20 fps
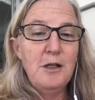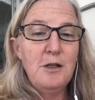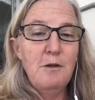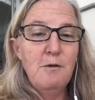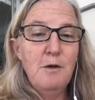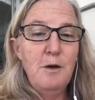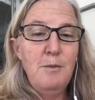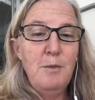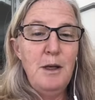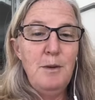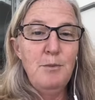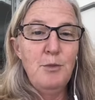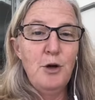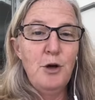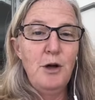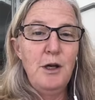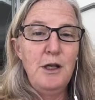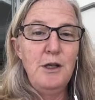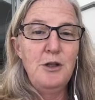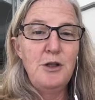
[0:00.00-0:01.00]
to
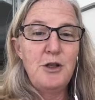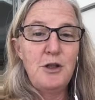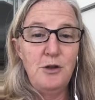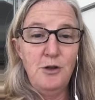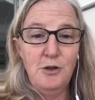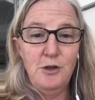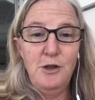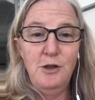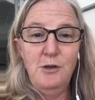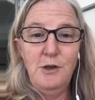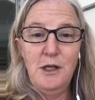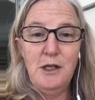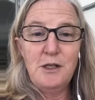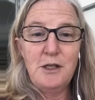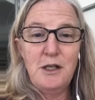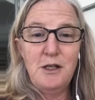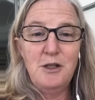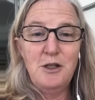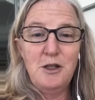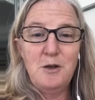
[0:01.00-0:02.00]
remember is the two things
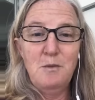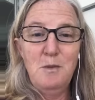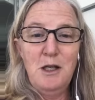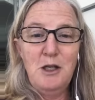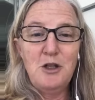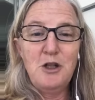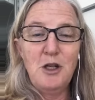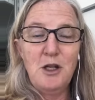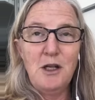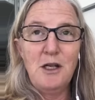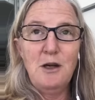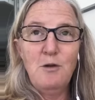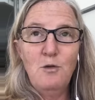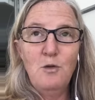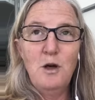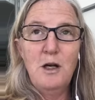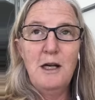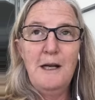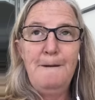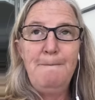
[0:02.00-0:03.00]
I just mentioned.
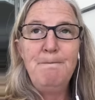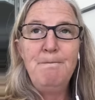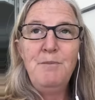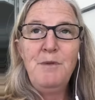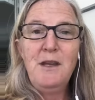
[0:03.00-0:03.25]
One,